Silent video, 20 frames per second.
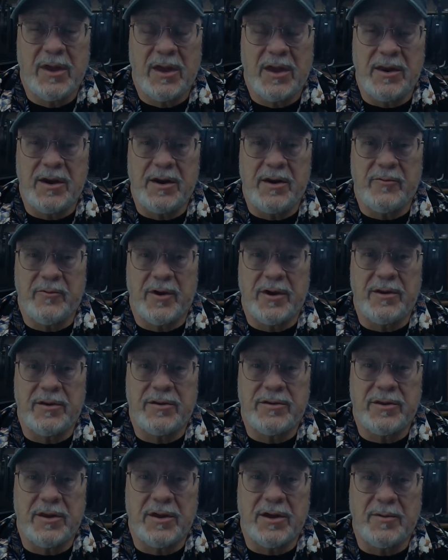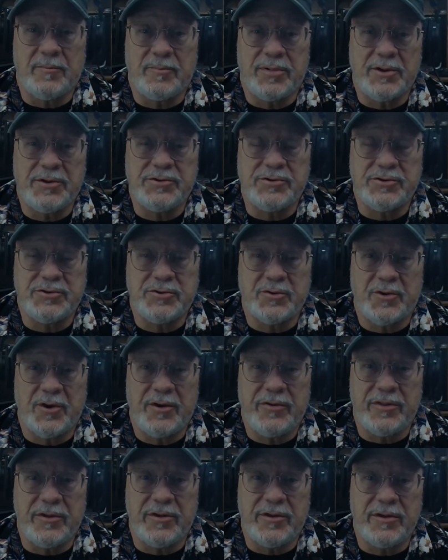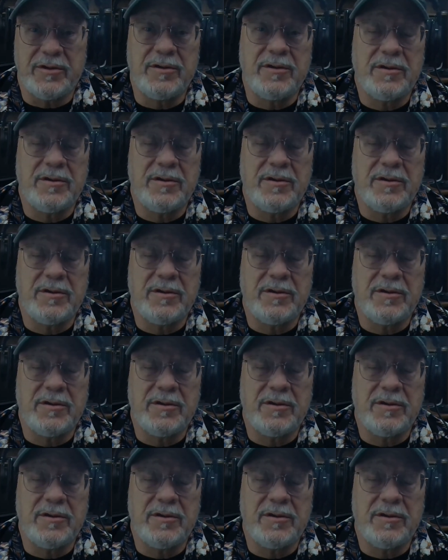At any rate, please enjoy the